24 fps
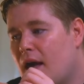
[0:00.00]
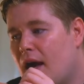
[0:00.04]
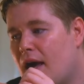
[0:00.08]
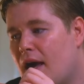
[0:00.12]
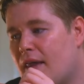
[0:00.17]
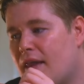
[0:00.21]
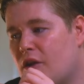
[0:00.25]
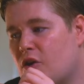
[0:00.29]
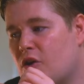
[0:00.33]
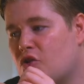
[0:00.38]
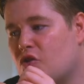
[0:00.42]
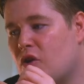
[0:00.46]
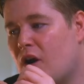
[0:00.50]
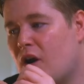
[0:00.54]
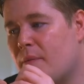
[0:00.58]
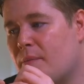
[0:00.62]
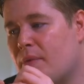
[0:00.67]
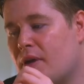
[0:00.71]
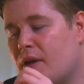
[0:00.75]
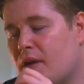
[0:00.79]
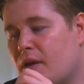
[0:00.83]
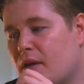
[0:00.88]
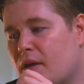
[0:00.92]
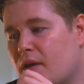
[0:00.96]
And then you try and
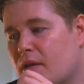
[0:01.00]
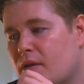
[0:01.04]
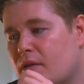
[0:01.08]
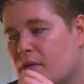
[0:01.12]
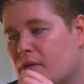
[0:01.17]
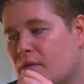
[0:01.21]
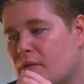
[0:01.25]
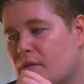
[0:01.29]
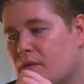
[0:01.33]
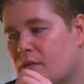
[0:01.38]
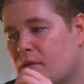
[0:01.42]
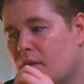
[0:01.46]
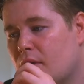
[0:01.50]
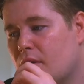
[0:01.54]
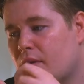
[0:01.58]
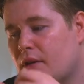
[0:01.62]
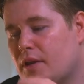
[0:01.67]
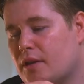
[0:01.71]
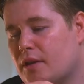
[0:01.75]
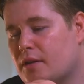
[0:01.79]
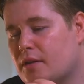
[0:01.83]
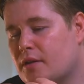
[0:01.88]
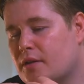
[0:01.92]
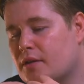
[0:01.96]
be
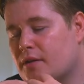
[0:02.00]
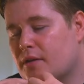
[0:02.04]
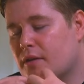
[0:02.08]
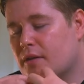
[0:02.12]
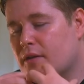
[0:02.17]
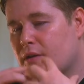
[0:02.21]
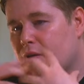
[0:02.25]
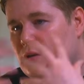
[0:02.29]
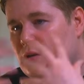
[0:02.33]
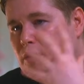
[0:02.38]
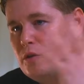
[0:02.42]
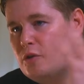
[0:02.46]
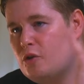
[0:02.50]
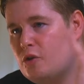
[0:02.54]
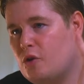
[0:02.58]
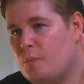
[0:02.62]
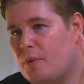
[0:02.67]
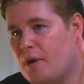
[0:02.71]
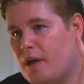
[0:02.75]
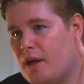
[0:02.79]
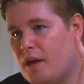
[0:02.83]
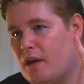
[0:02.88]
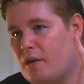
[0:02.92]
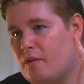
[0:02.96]
this
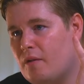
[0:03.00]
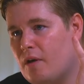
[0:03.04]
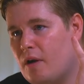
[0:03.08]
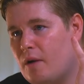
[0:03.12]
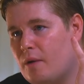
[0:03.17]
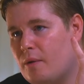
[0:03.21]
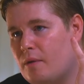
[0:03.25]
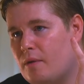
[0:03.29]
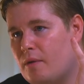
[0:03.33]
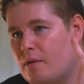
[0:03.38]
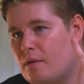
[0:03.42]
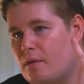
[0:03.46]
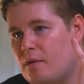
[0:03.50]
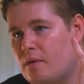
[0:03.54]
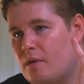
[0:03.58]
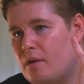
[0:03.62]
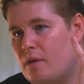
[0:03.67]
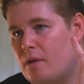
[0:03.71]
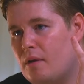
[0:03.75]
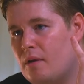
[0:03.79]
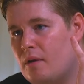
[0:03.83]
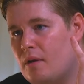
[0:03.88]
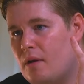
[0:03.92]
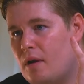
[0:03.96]
superhero,
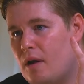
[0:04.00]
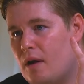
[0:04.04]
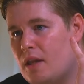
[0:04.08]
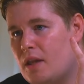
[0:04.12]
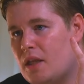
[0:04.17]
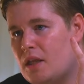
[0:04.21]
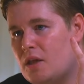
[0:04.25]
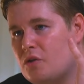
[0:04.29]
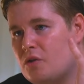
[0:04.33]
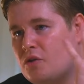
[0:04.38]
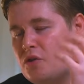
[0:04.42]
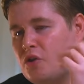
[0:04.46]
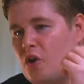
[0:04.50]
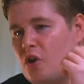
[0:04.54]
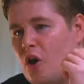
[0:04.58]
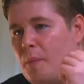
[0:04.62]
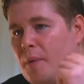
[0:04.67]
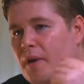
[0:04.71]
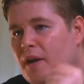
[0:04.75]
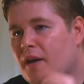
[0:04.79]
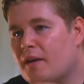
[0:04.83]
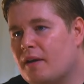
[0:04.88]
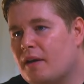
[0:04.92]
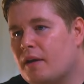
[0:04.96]
and then you
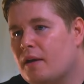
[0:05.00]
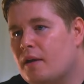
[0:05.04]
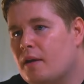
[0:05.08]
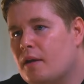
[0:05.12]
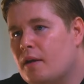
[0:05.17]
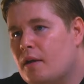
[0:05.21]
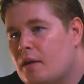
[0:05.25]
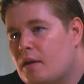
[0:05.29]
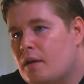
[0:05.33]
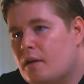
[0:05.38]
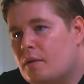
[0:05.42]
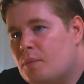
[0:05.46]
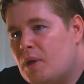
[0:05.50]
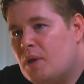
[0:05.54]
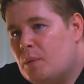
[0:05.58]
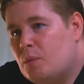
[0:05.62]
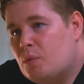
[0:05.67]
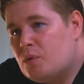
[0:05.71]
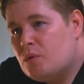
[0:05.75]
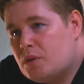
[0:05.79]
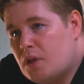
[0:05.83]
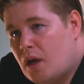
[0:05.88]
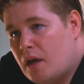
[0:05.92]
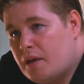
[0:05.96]
stop, and then
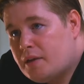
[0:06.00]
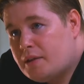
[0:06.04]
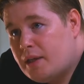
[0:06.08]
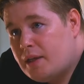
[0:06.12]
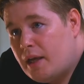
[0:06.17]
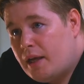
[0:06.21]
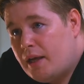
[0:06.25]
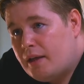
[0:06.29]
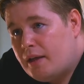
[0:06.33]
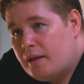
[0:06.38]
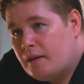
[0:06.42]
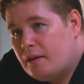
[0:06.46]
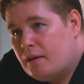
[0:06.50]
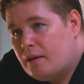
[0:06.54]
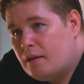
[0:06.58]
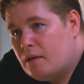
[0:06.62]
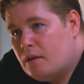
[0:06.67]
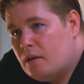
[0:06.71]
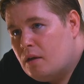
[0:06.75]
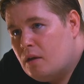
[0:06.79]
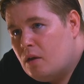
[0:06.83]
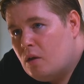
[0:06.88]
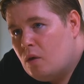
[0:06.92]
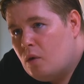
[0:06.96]
people start saying,
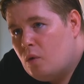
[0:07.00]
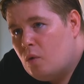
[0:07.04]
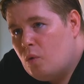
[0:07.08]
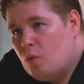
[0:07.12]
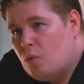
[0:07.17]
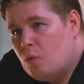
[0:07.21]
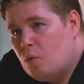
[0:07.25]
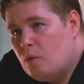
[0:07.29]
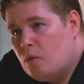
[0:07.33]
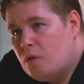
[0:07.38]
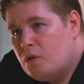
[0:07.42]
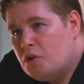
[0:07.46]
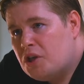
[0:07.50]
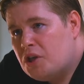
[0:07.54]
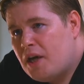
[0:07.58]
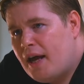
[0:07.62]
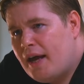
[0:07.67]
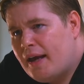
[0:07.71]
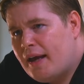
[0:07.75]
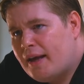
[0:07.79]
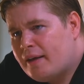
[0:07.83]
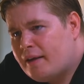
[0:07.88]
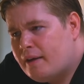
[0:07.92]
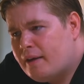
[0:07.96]
"Oh,
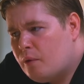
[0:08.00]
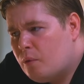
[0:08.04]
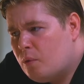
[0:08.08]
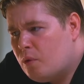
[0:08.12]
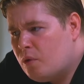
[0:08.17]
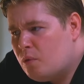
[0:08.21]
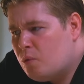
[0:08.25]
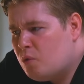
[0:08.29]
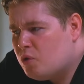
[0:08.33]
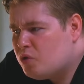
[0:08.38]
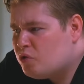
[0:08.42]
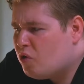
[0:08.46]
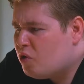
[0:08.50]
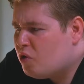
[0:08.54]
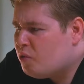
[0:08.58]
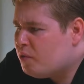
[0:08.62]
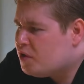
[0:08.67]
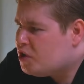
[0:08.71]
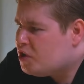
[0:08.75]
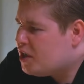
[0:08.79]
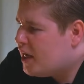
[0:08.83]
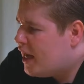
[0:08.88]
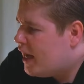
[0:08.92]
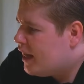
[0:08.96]
Jack, what's wrong
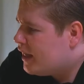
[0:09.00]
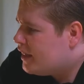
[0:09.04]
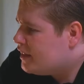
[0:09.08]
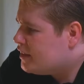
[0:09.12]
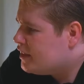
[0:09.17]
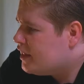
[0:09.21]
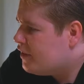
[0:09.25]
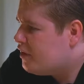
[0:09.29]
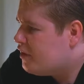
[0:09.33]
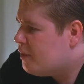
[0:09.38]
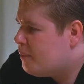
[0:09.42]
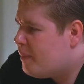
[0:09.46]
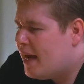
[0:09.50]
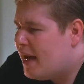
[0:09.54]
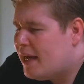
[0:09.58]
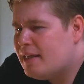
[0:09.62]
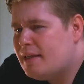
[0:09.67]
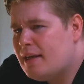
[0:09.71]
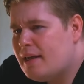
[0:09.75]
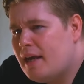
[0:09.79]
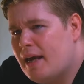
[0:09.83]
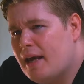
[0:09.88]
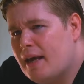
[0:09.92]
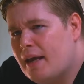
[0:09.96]
with Jack? Is he having a bad
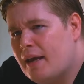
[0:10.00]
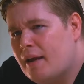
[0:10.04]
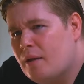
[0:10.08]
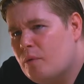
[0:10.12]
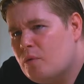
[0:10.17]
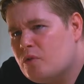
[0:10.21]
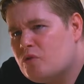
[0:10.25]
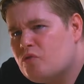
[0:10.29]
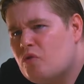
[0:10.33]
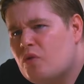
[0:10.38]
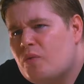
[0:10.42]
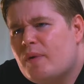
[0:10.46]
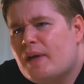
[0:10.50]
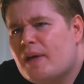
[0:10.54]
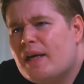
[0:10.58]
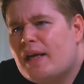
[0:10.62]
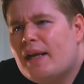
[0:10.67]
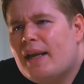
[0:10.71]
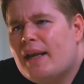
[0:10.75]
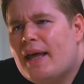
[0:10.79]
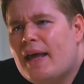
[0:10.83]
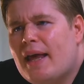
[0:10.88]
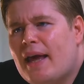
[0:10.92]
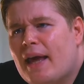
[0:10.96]
day? What's wrong with
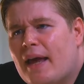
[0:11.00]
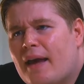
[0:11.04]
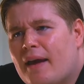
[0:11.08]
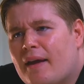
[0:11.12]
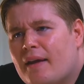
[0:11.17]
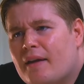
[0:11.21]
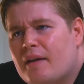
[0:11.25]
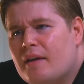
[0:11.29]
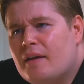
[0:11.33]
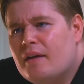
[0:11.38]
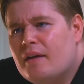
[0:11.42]
Claire?